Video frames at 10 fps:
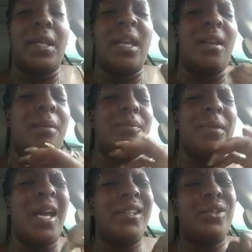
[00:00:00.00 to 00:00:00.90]
And I'm
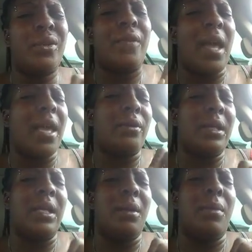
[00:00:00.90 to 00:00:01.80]
not sure if I had on
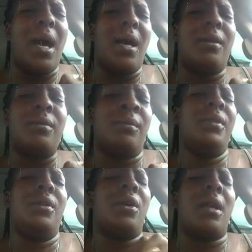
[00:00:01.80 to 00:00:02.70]
any
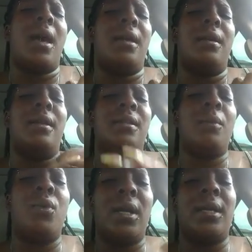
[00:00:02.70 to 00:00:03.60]
bottoms or not. At
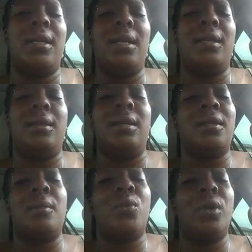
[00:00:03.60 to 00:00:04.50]
some point I did. And at
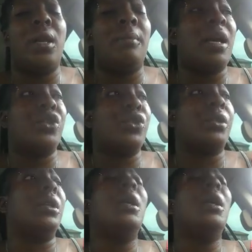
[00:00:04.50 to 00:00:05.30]
some point I'm not sure.